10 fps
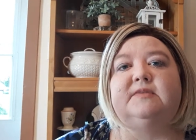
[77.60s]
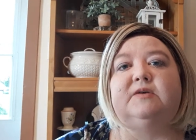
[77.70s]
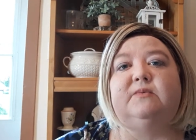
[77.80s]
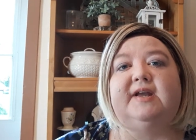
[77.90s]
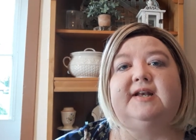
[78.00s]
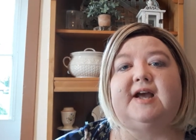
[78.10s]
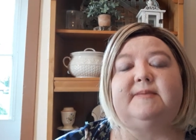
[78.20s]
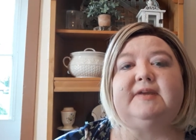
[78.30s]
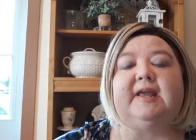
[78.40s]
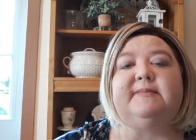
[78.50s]
when I
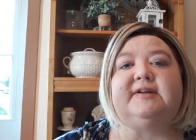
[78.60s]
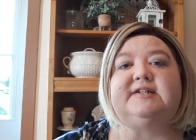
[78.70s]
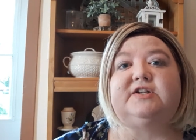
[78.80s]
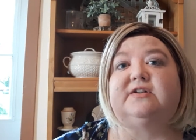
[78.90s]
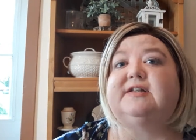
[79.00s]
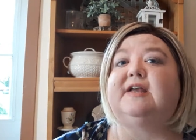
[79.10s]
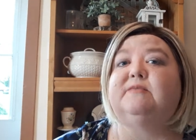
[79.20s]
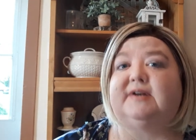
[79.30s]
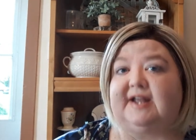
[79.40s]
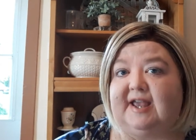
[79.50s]
became an adult and
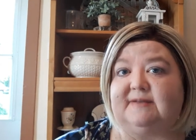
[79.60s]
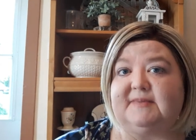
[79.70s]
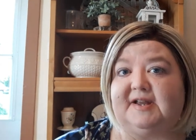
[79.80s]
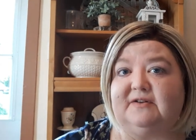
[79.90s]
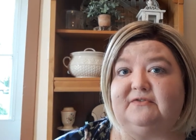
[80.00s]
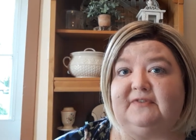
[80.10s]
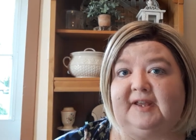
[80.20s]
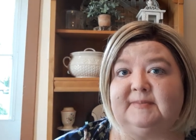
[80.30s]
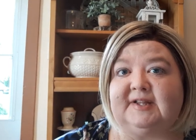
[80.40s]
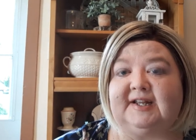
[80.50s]
when I had my own
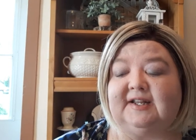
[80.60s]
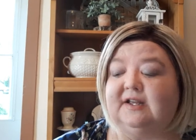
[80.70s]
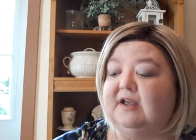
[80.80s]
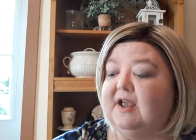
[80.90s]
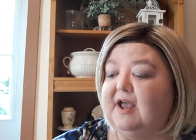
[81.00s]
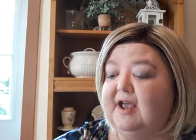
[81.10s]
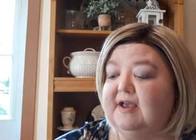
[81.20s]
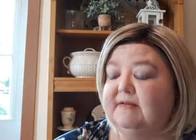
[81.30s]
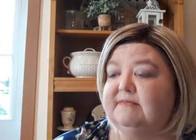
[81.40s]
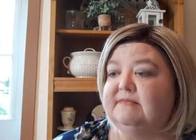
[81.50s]
family.
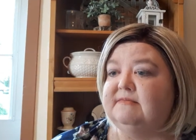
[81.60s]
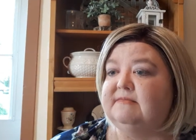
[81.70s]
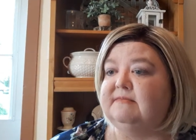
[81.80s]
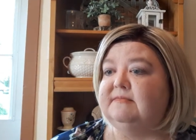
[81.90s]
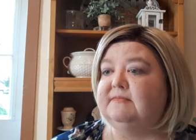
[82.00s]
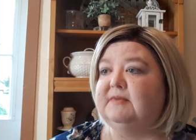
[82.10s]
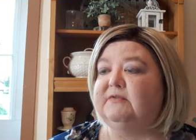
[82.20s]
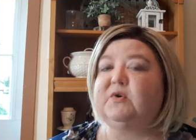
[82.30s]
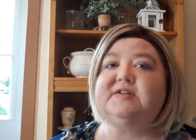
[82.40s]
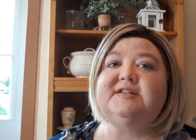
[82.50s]
Um,
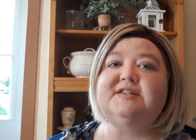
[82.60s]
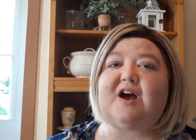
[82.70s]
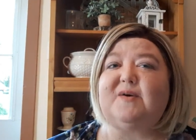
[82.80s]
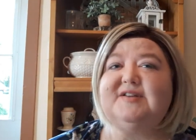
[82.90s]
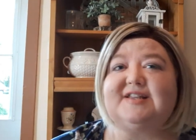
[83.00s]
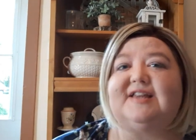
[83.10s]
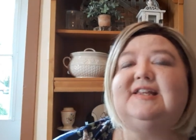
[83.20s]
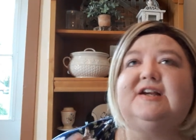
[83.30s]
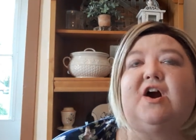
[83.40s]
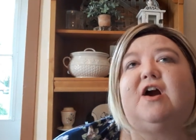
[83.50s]
of course, it's always, I
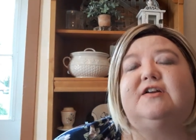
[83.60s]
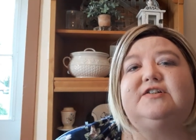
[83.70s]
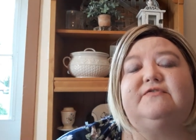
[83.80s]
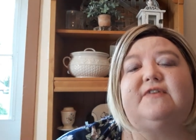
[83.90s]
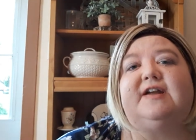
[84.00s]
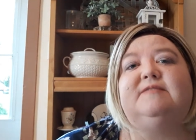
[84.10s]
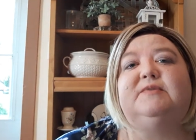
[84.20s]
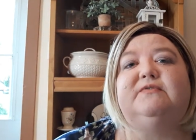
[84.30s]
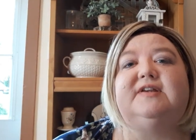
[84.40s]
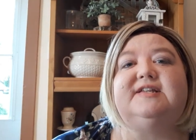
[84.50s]
think, hard to find
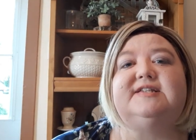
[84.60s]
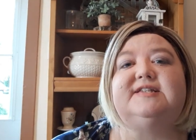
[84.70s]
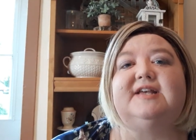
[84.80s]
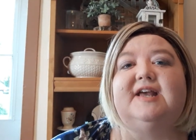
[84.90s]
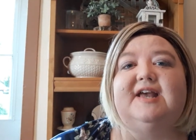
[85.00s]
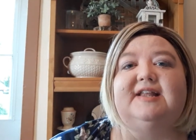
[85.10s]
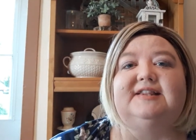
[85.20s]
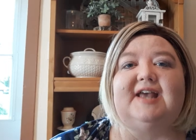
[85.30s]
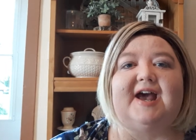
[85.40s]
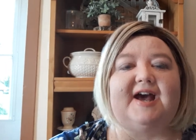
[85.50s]
movies
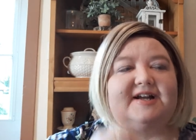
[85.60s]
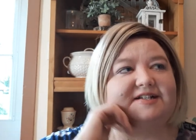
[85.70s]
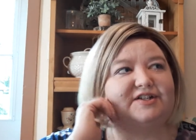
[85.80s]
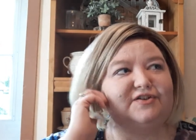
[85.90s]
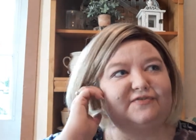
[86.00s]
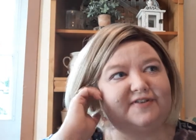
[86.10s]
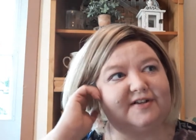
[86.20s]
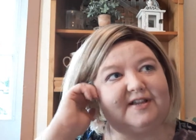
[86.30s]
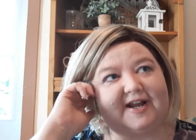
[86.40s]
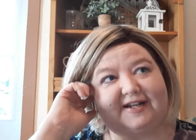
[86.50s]
that you
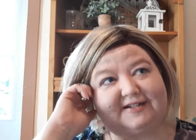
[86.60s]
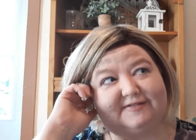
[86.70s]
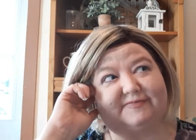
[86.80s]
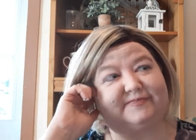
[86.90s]
feel like